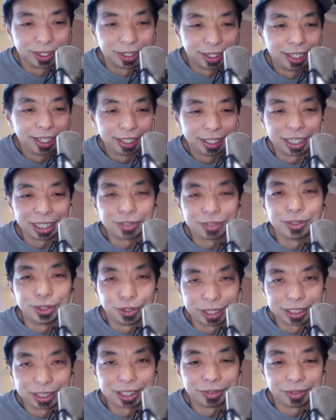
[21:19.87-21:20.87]
Thanks for joining
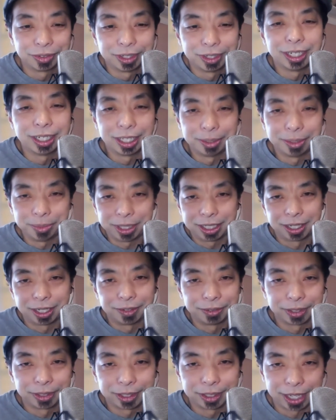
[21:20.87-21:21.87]
us, everyone, and be
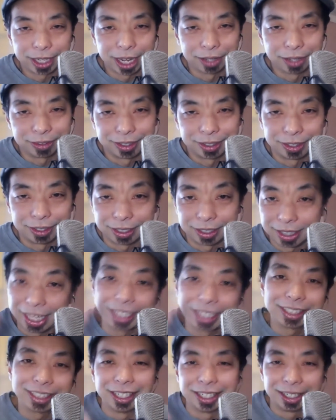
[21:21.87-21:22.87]
careful out there.
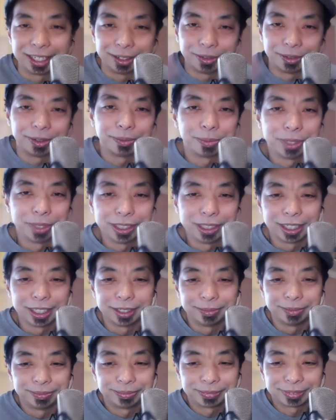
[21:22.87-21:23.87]
Thanks, Eliot. Appreciate it.
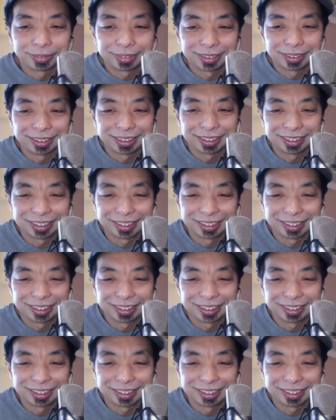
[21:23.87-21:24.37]
Thanks, Greg.